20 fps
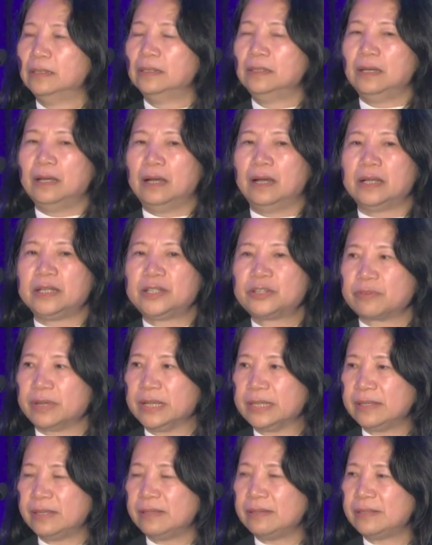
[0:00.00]

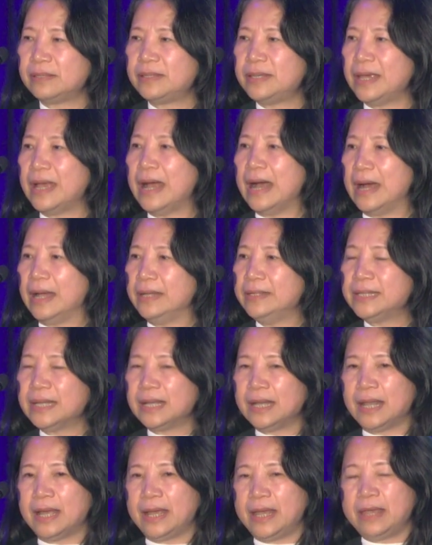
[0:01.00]
addresses the
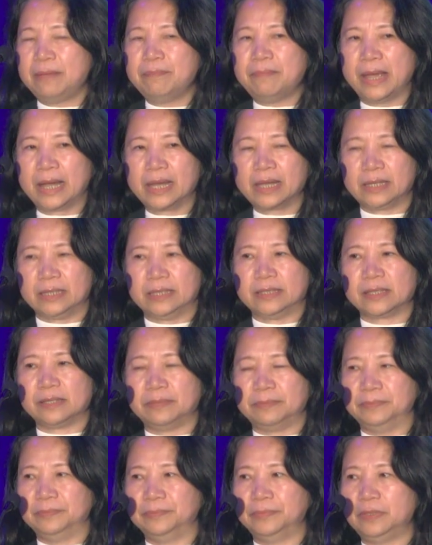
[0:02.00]
underlying
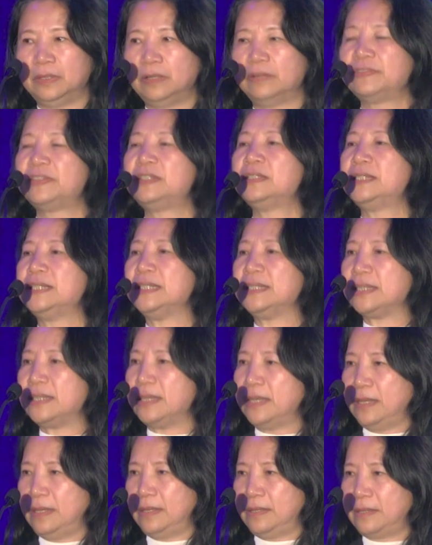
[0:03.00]
mechanism of the
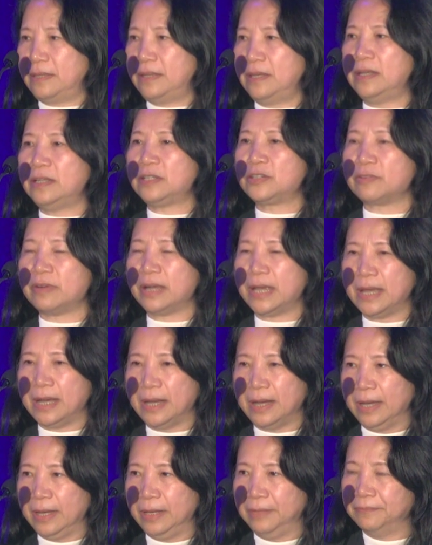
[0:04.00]
disease in dry
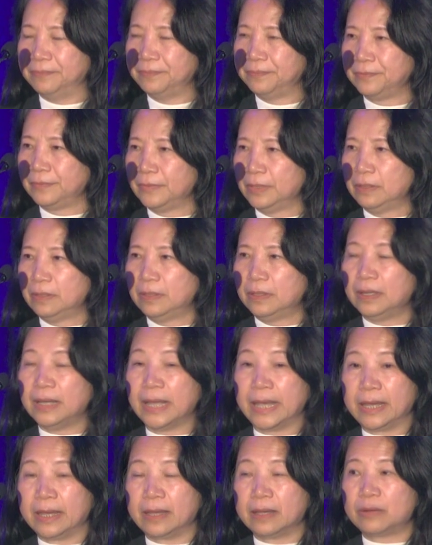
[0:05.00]
eye,
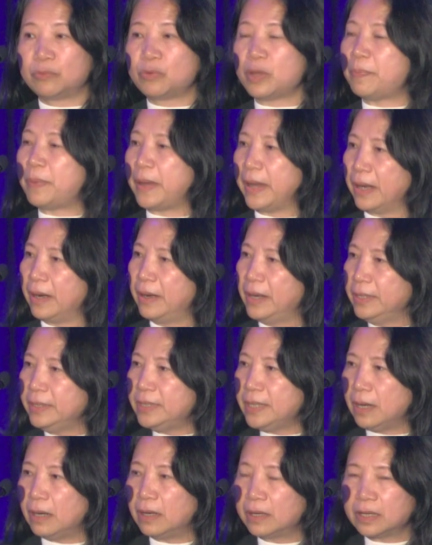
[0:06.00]
like repairing the
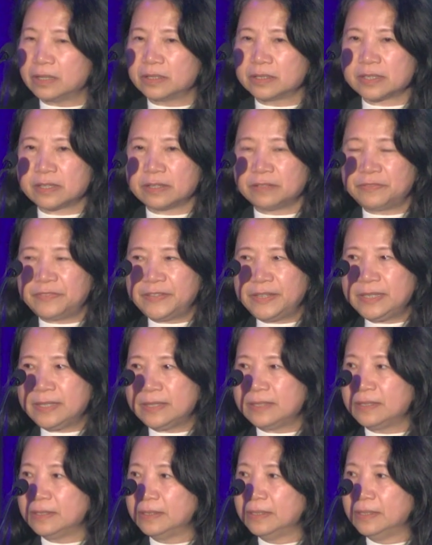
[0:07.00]
ocular surface,
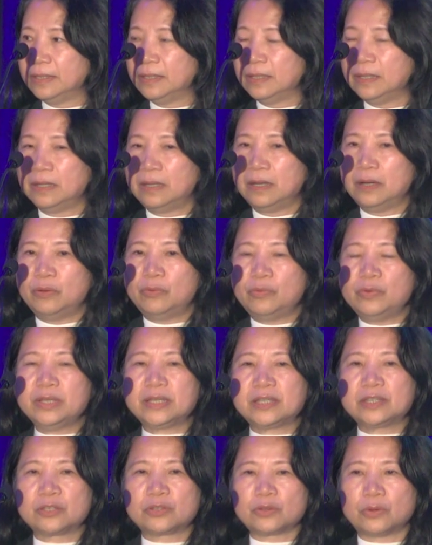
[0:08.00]

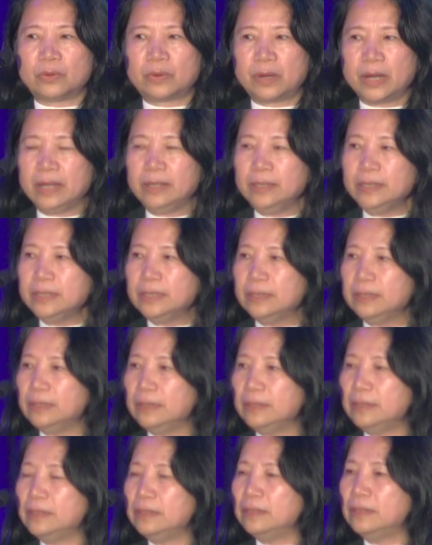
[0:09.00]
restoring
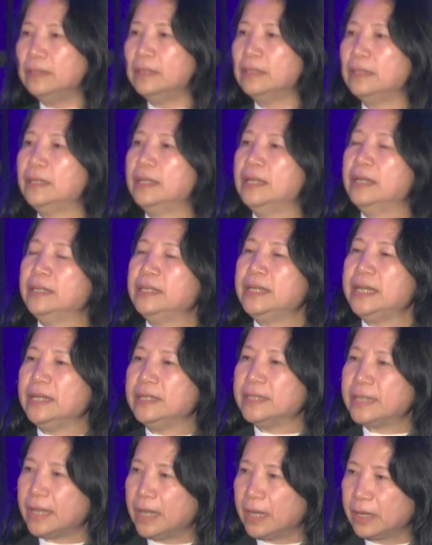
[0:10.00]
the
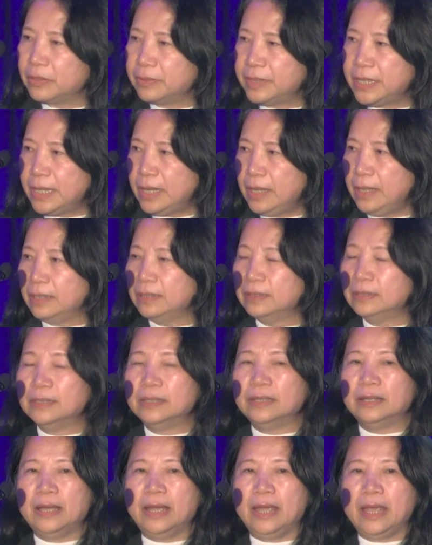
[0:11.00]
integrity,
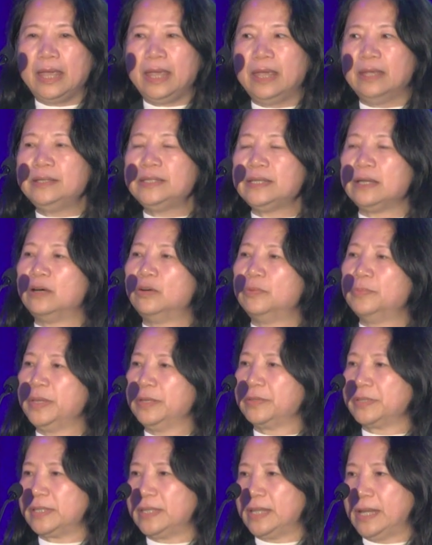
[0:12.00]
and the
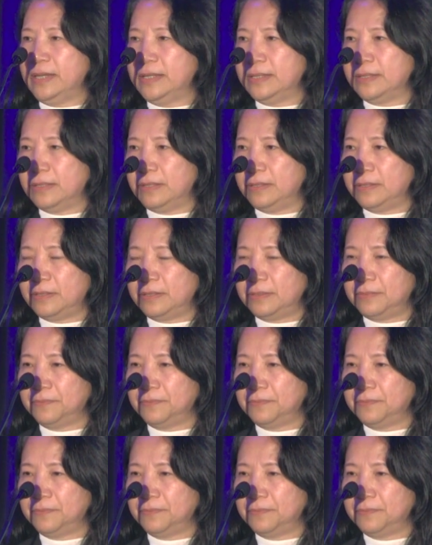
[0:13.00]
homeostasis.